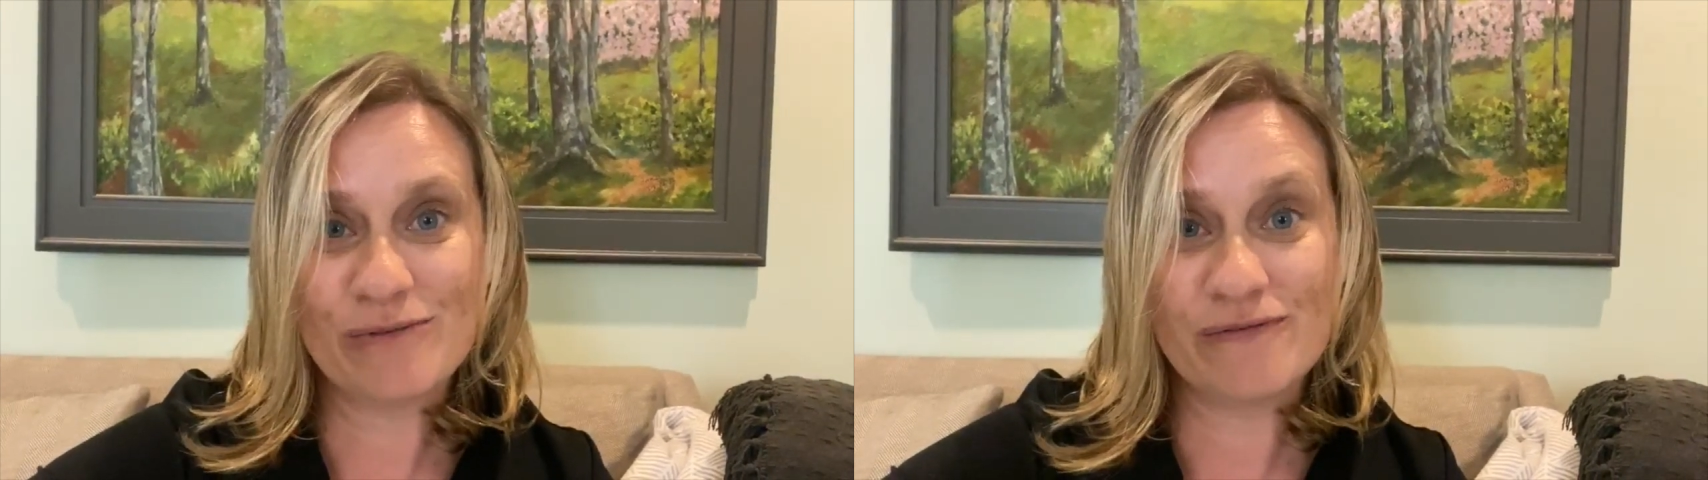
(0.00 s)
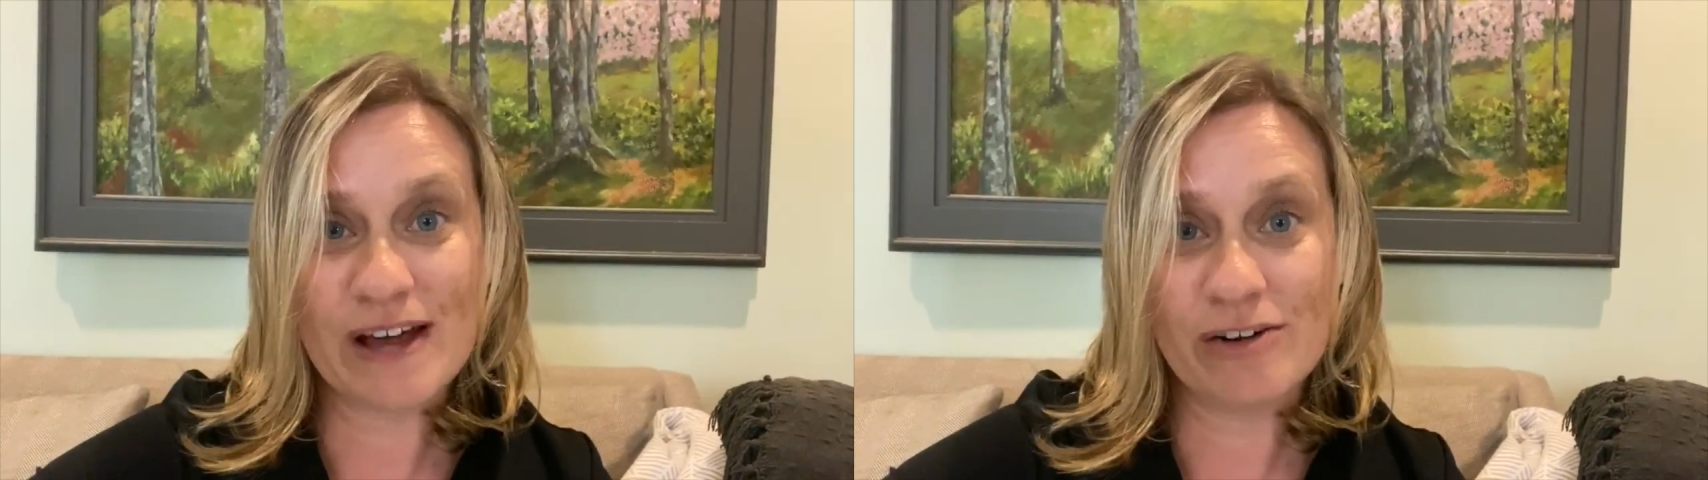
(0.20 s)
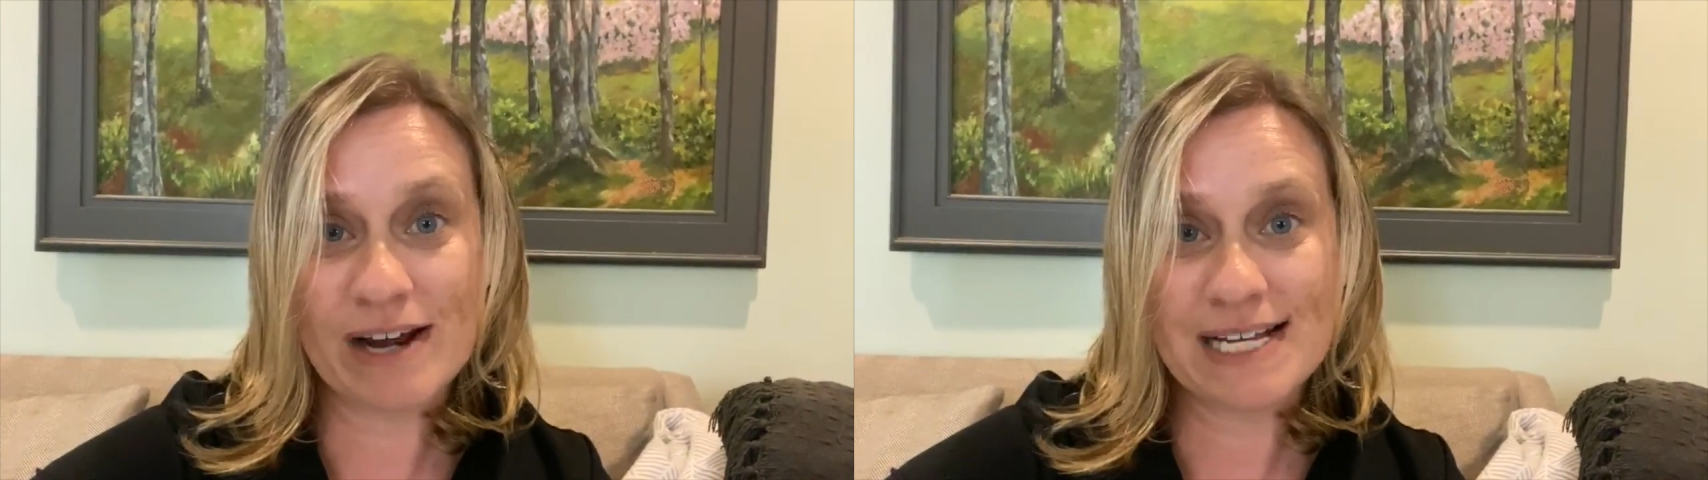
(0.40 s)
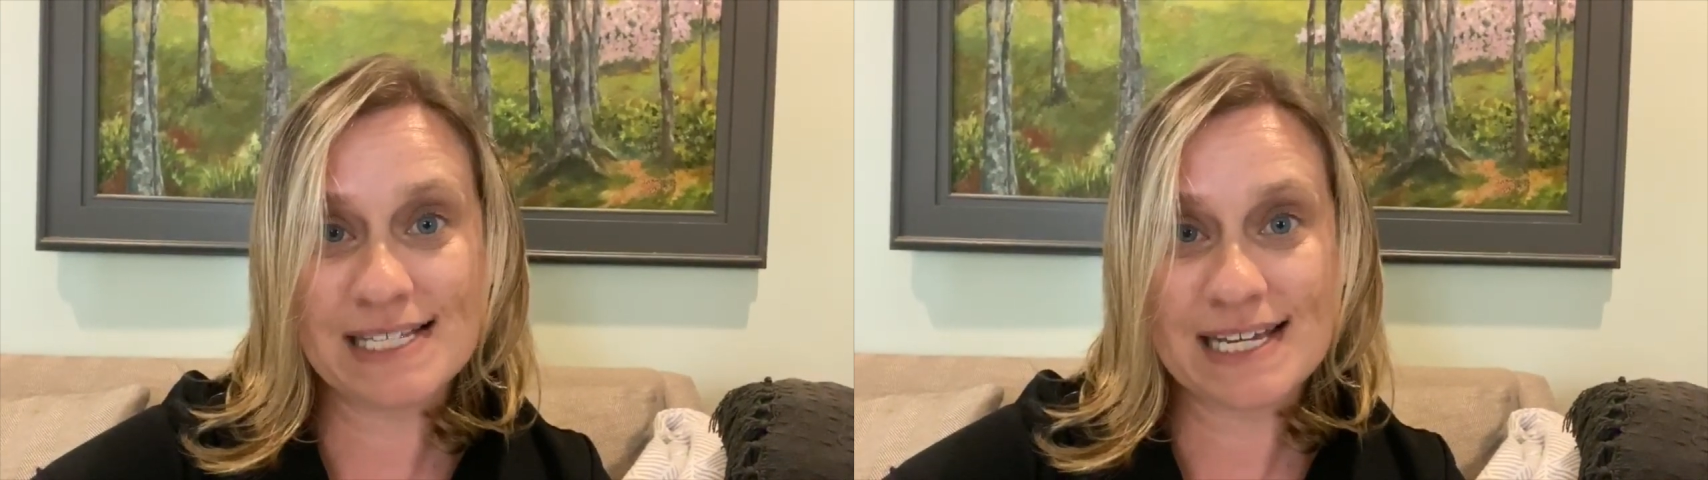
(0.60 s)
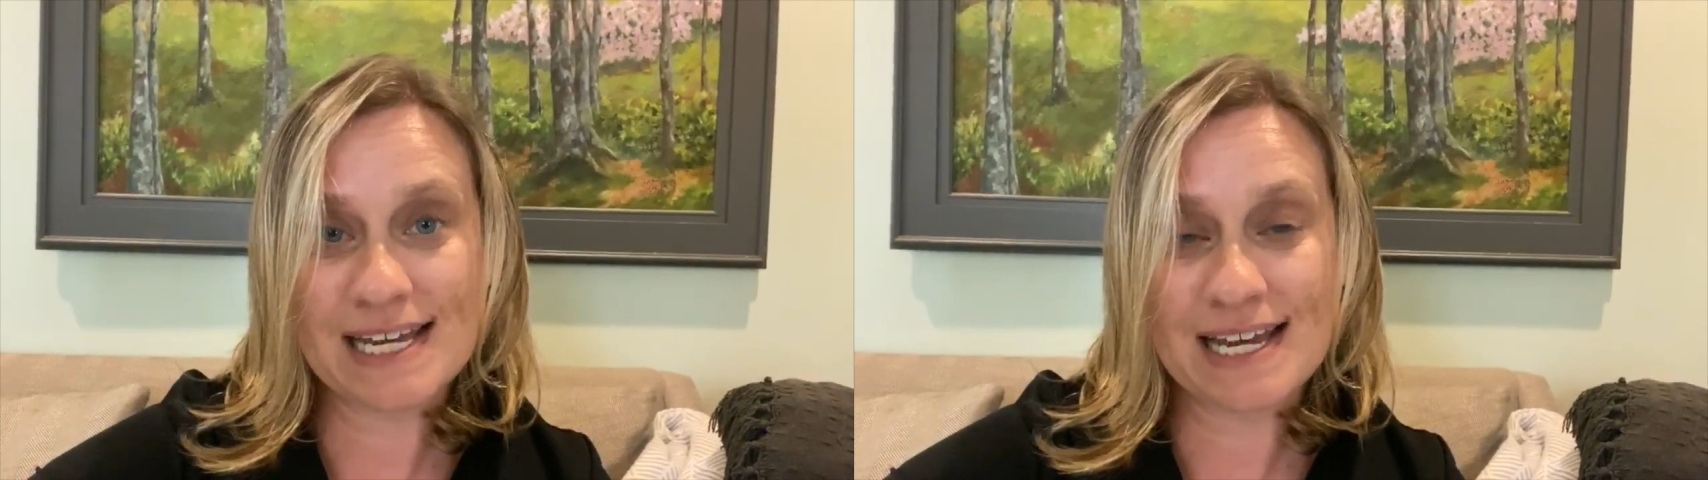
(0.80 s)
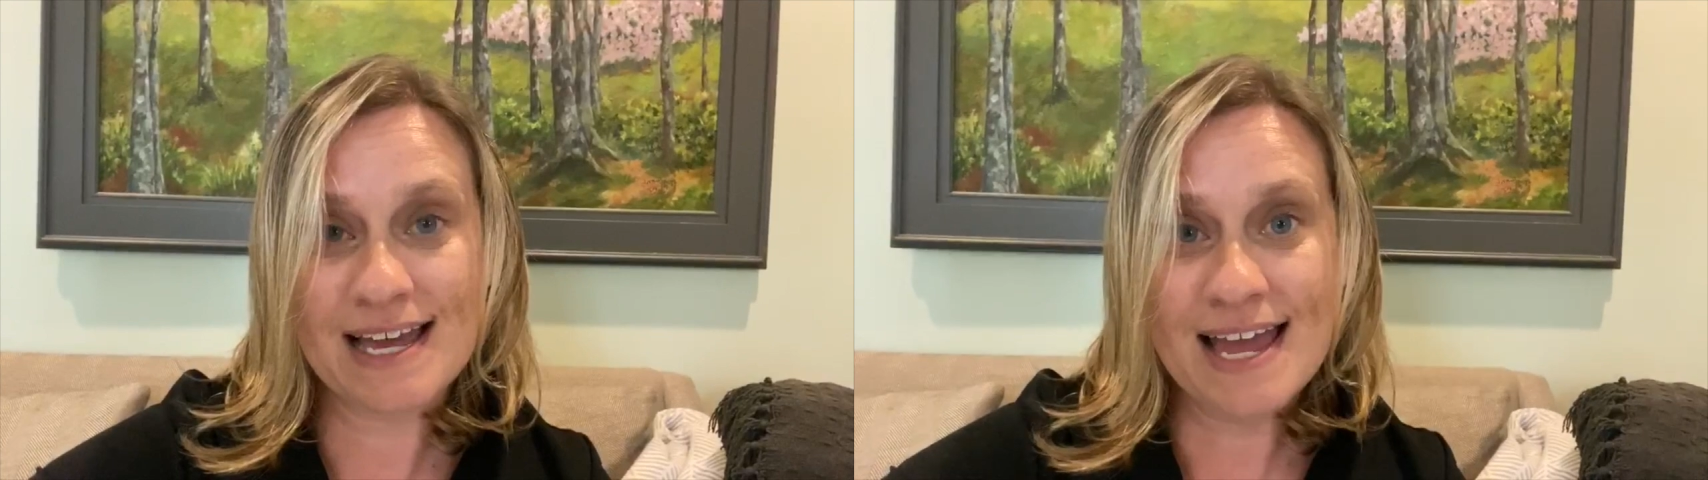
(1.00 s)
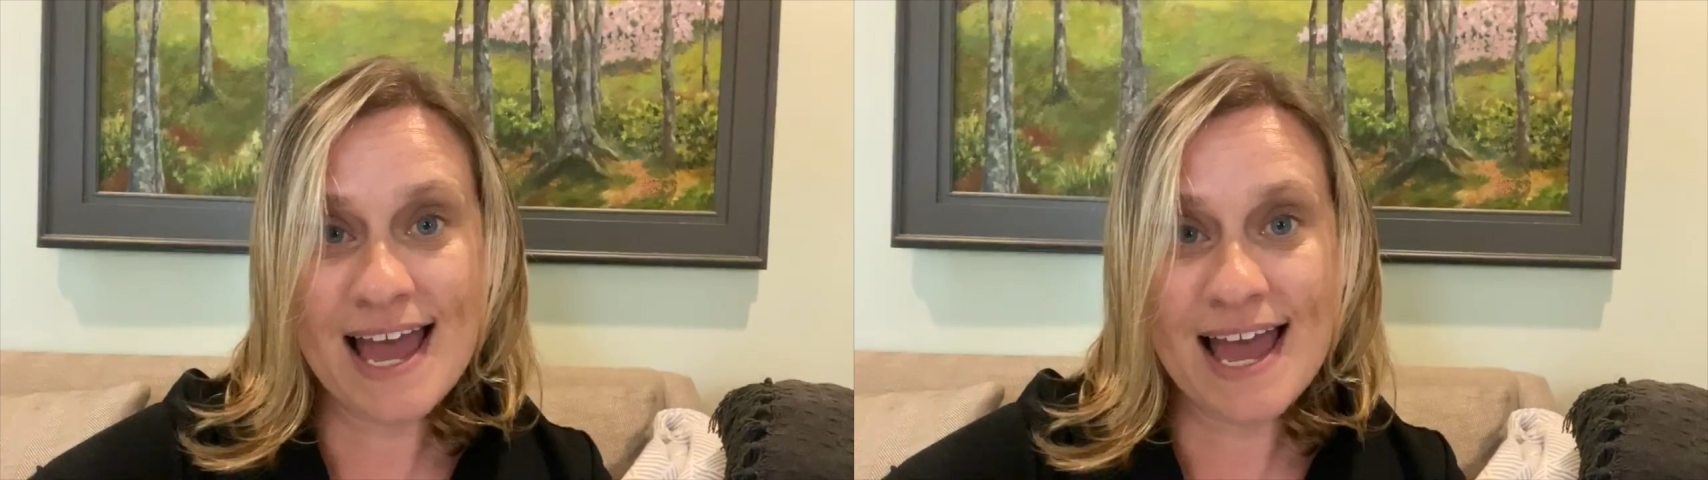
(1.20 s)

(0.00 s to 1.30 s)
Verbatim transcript: fundraising